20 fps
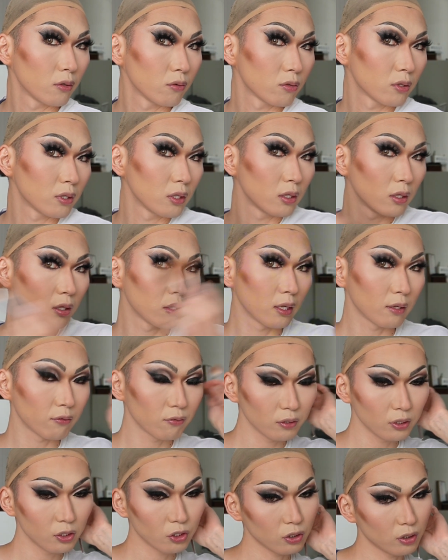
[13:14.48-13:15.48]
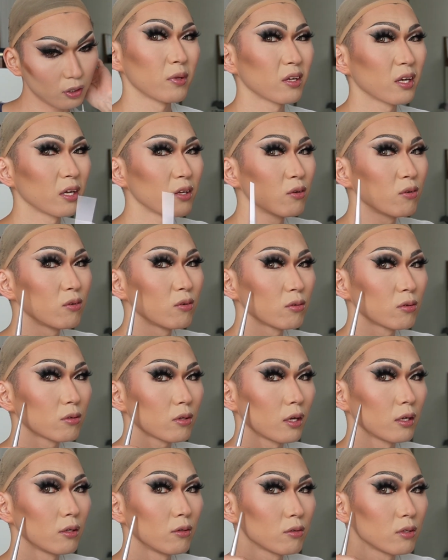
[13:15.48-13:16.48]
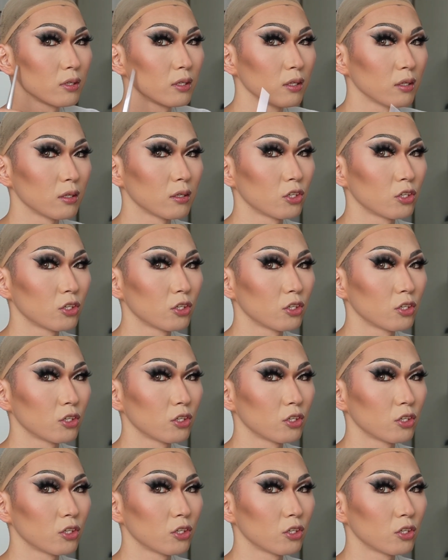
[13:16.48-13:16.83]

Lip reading: you see the definition? Can you see the